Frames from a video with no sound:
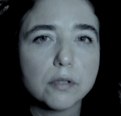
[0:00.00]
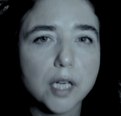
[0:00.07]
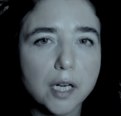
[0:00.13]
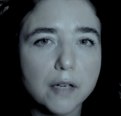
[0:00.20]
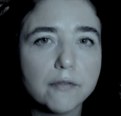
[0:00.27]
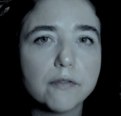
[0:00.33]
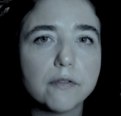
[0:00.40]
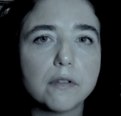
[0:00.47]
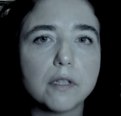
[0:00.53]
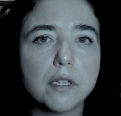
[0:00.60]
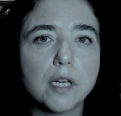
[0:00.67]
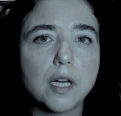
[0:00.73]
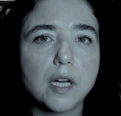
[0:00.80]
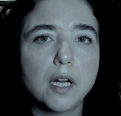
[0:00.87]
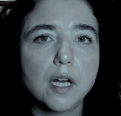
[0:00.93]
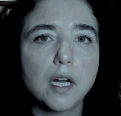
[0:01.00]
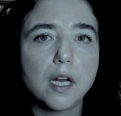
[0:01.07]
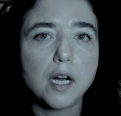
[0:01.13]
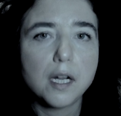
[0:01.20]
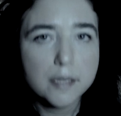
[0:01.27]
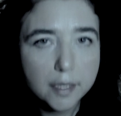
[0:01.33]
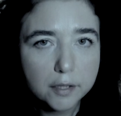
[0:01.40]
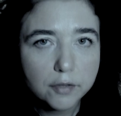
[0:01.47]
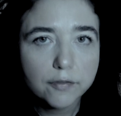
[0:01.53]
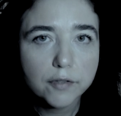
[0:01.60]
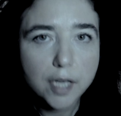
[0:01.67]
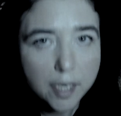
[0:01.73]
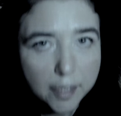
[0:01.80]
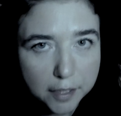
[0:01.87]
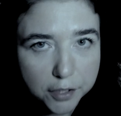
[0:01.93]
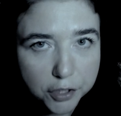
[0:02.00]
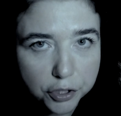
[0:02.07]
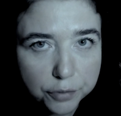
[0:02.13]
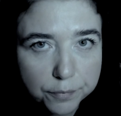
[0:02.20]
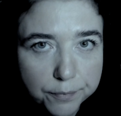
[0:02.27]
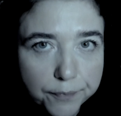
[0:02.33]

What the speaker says: have a lot of courage.